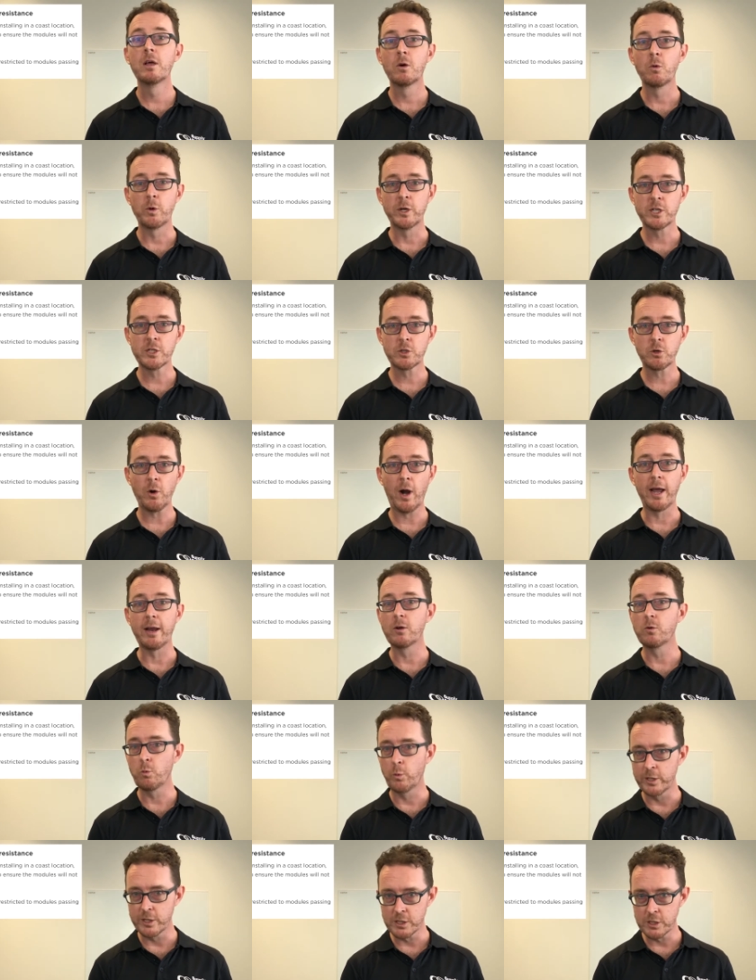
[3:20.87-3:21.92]
which is great,
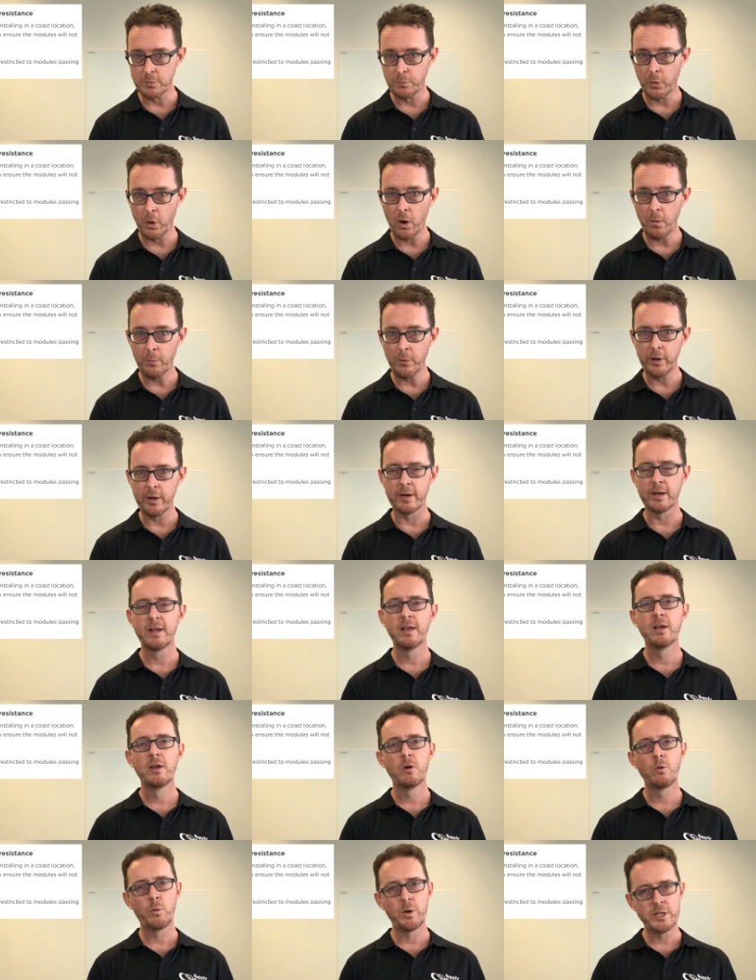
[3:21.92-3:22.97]
which is appropriate,
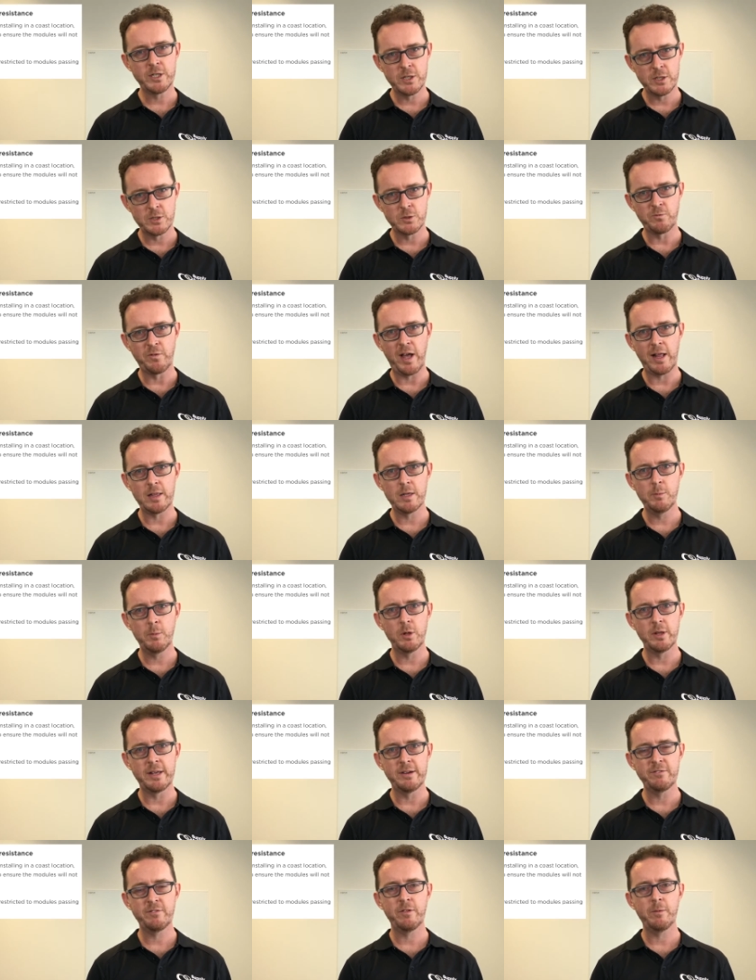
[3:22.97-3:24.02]
which is valuable
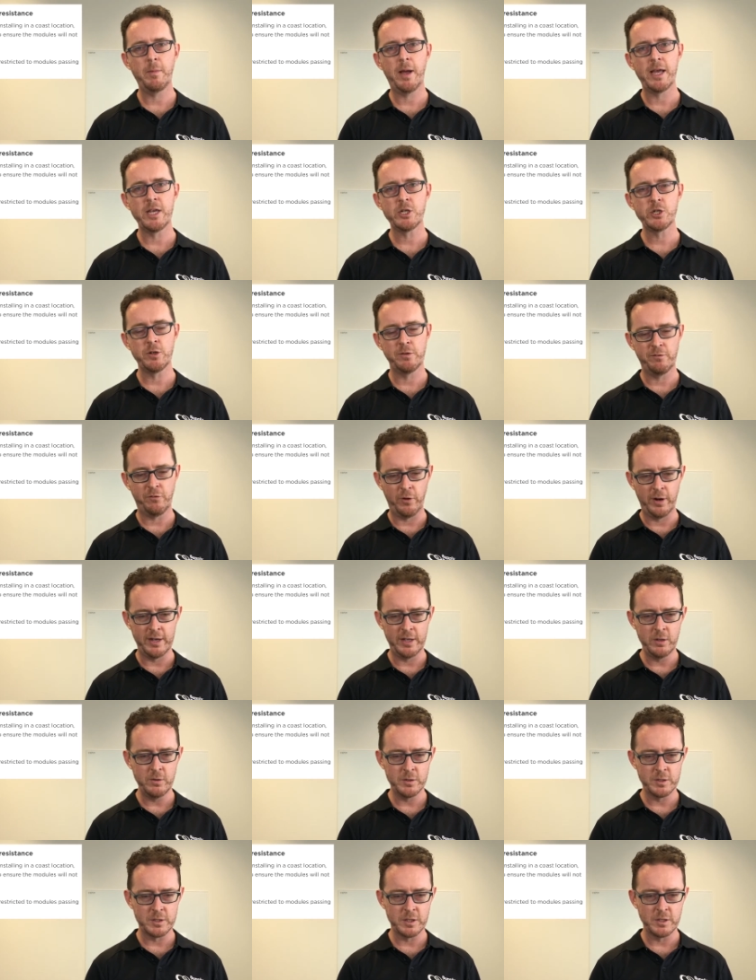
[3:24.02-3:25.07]
information for end
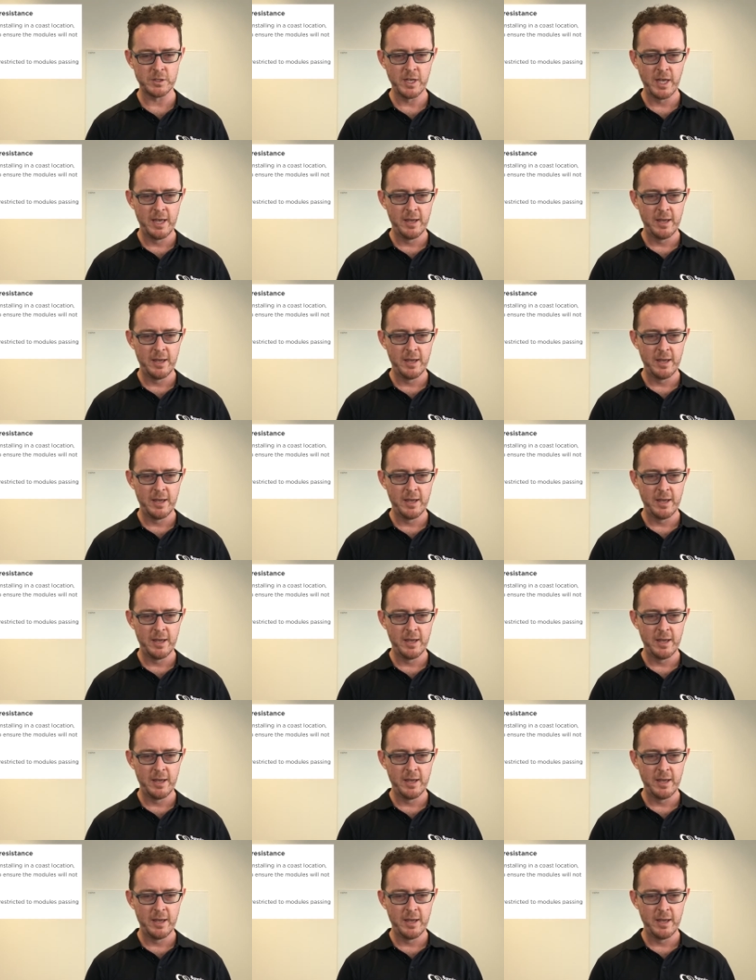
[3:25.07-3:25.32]
users.